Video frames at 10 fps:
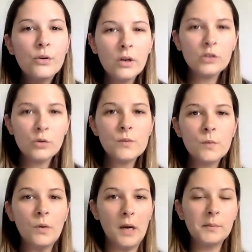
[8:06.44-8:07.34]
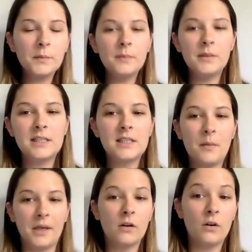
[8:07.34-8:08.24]
correct choice would probably be
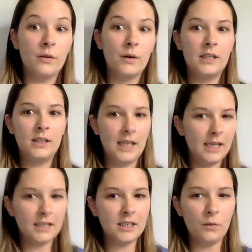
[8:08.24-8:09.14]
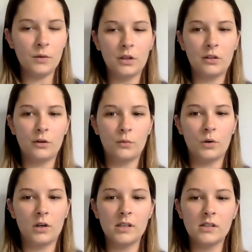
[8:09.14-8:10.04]
stomach, although I can't tell what the third
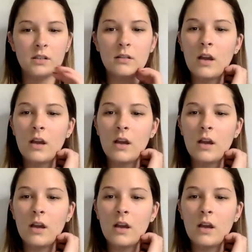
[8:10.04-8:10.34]
word is.